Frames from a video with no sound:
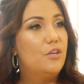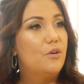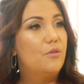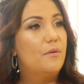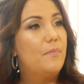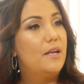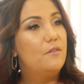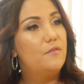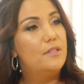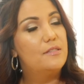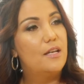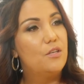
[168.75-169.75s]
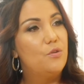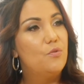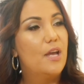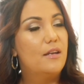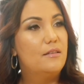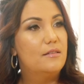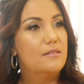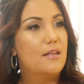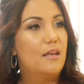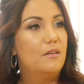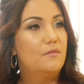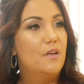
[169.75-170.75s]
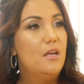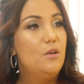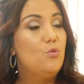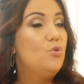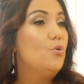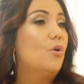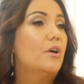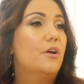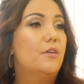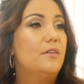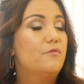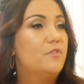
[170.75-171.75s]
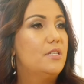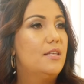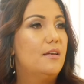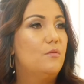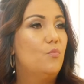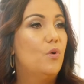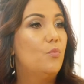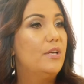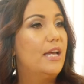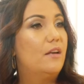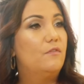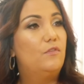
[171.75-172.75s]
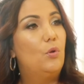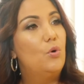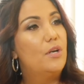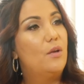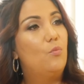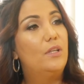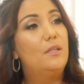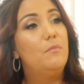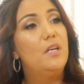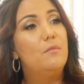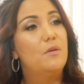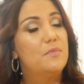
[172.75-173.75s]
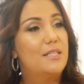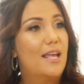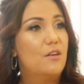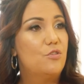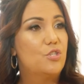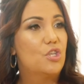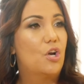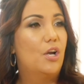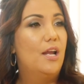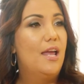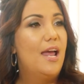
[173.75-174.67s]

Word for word: You know, the benefits that you get in the state of New York are different than what we get in Florida and what the minimum standards are.